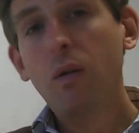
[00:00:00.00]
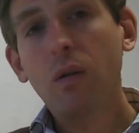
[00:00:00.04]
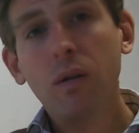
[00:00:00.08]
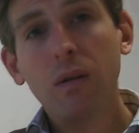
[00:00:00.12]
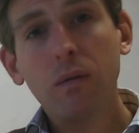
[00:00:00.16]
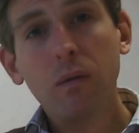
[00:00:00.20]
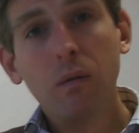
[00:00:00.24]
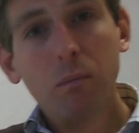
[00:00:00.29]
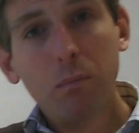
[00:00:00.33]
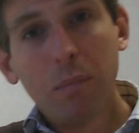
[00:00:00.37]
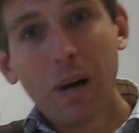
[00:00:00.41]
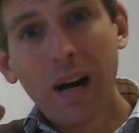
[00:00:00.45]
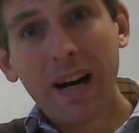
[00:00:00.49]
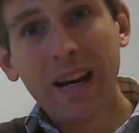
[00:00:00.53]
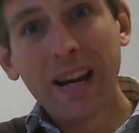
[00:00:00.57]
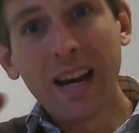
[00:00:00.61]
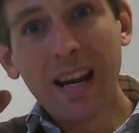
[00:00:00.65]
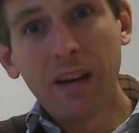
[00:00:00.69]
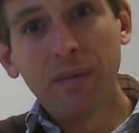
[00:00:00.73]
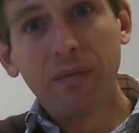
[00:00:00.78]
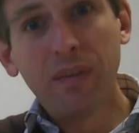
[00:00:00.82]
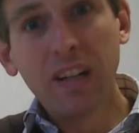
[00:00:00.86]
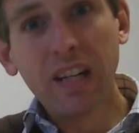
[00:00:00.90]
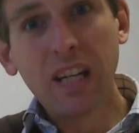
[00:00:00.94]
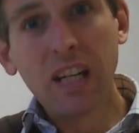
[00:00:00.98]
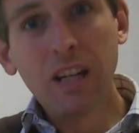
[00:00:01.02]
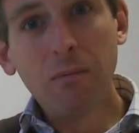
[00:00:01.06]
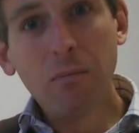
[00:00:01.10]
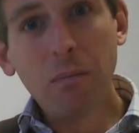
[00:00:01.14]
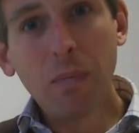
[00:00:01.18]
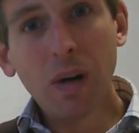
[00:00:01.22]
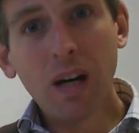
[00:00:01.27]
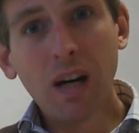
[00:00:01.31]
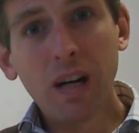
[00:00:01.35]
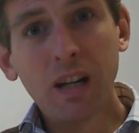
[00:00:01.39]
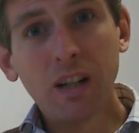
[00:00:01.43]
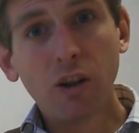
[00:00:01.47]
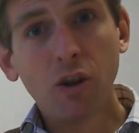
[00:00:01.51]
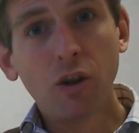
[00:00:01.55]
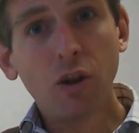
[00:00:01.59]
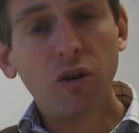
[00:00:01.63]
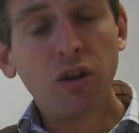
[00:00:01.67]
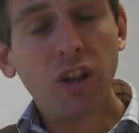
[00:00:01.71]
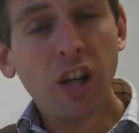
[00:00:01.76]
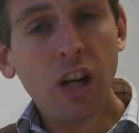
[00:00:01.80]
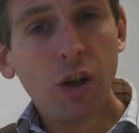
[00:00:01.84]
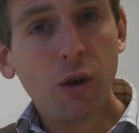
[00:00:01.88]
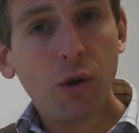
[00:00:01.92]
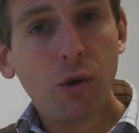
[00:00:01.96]
by having in mind the
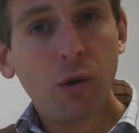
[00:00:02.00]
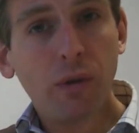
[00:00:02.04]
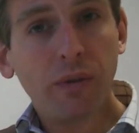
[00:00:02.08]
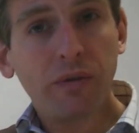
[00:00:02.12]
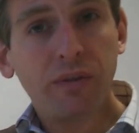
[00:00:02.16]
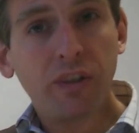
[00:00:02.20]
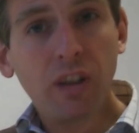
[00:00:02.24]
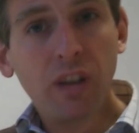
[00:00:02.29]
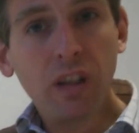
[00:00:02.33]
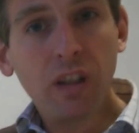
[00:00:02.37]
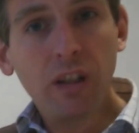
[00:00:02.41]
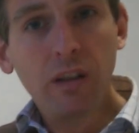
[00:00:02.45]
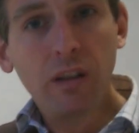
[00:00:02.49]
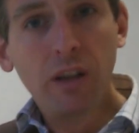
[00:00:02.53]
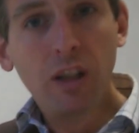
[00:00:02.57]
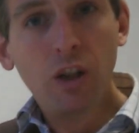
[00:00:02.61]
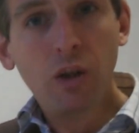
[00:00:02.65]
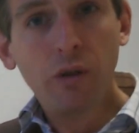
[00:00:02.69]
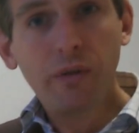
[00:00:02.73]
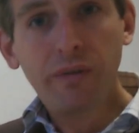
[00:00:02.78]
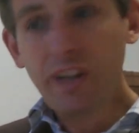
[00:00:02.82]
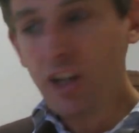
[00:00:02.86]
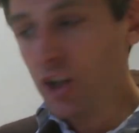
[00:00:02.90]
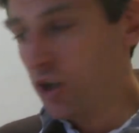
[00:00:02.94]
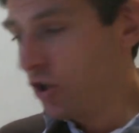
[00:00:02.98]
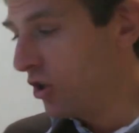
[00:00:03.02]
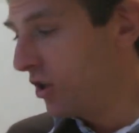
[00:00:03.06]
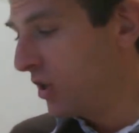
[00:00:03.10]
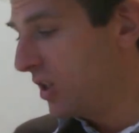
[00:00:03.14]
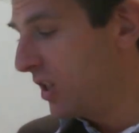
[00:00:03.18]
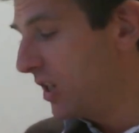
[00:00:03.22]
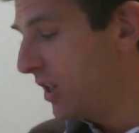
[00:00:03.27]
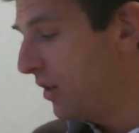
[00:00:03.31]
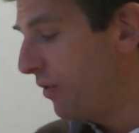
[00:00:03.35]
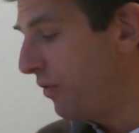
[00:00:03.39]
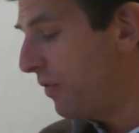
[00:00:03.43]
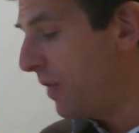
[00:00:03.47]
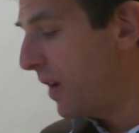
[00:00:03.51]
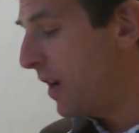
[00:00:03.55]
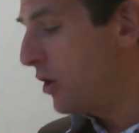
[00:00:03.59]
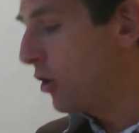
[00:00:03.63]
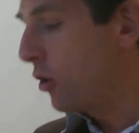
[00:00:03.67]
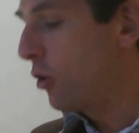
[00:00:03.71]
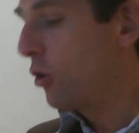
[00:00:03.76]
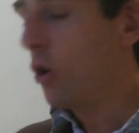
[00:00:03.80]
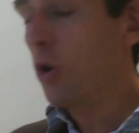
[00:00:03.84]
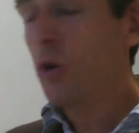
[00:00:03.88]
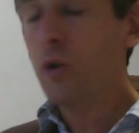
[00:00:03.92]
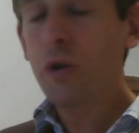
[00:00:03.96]
nature of the innovation, define an
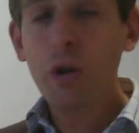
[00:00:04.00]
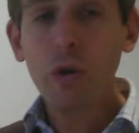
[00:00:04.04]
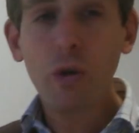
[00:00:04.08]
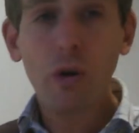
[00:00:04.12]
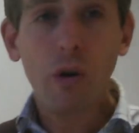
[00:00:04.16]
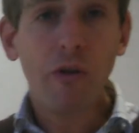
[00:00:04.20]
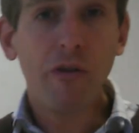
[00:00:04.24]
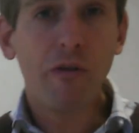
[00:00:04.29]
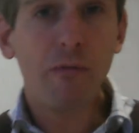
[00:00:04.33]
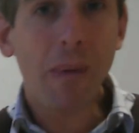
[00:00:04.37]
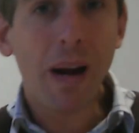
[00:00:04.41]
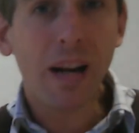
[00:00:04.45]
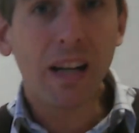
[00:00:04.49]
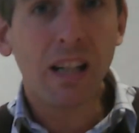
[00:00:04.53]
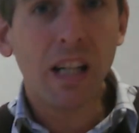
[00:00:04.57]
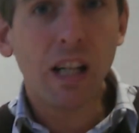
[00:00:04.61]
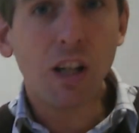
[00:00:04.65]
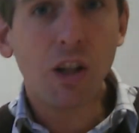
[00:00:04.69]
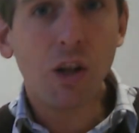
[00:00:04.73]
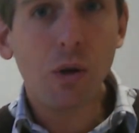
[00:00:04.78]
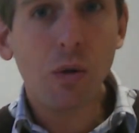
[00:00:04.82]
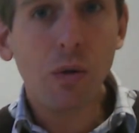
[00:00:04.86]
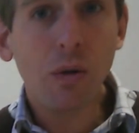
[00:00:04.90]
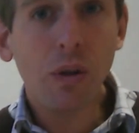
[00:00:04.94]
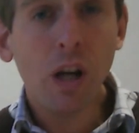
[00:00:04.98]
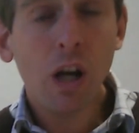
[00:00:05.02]
order of magnitude.